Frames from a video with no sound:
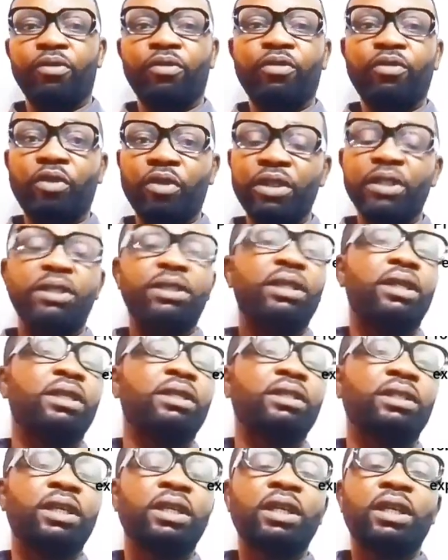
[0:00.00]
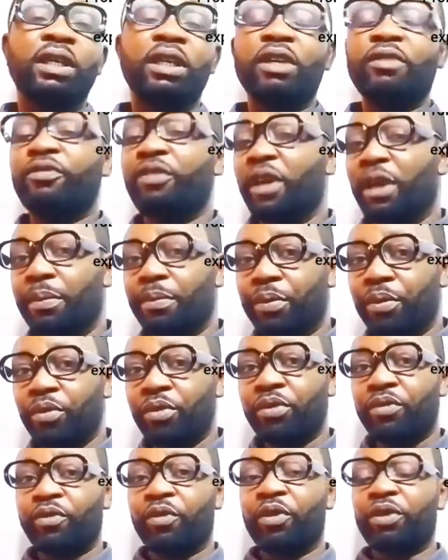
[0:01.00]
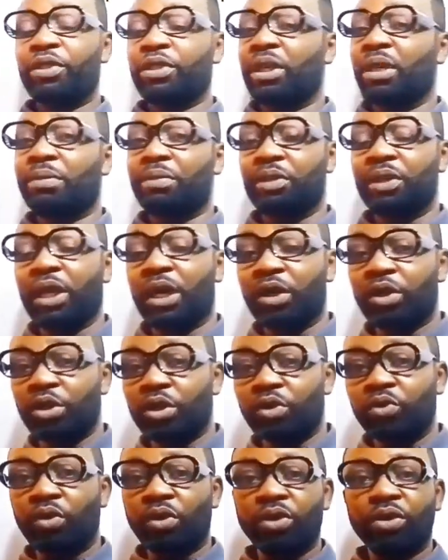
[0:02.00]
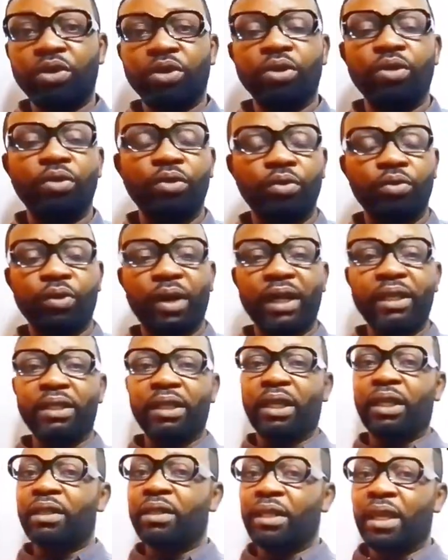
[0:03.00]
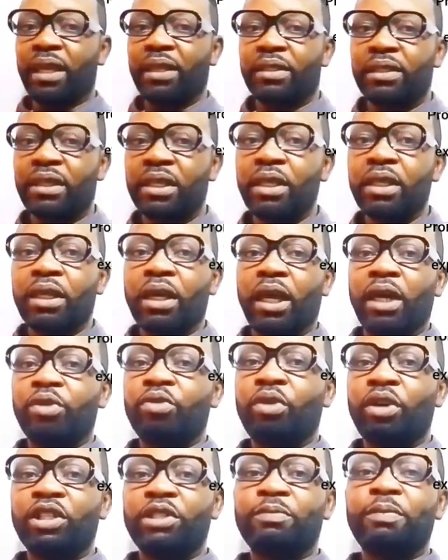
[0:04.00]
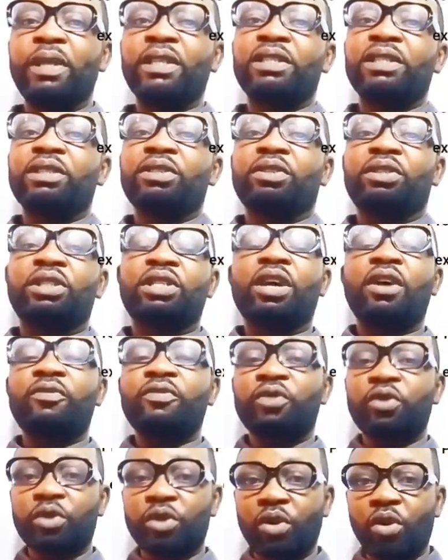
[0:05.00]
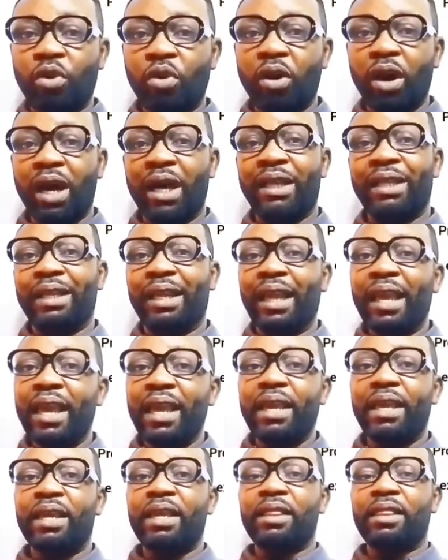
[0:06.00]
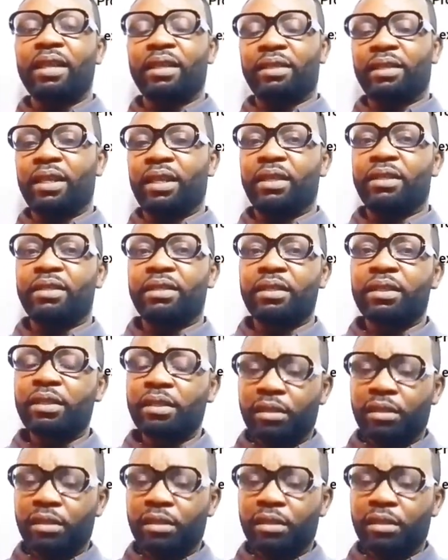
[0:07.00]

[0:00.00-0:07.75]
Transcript: For instance, if I put, for example, now you want to write a test and you are expecting yourself to score an A in the test.